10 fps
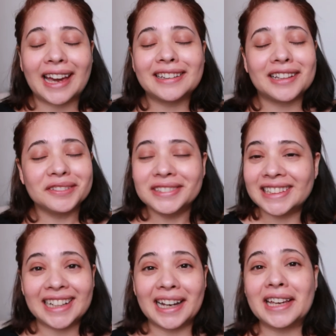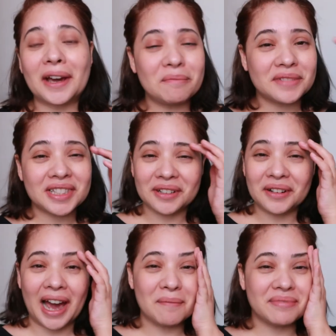I loved it. I am
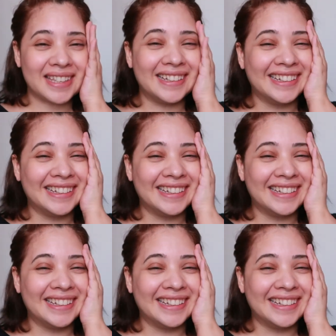so happy.